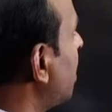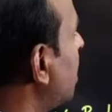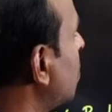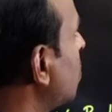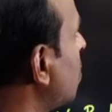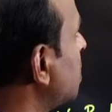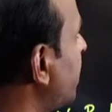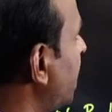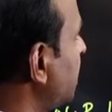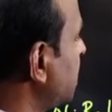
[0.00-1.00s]
uh, root locus
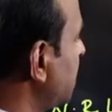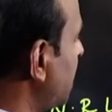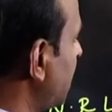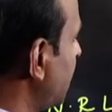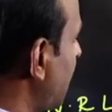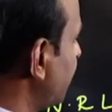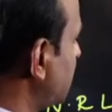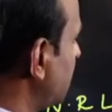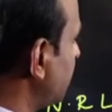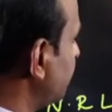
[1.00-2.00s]
branches here. Here
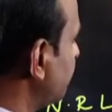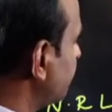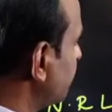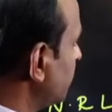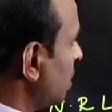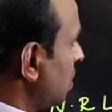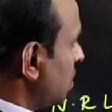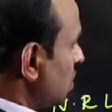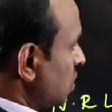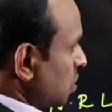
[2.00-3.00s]
observe.
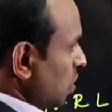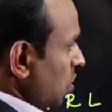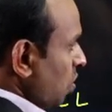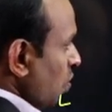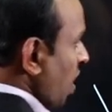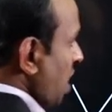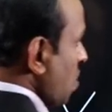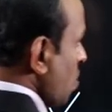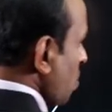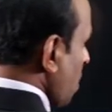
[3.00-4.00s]
So, one root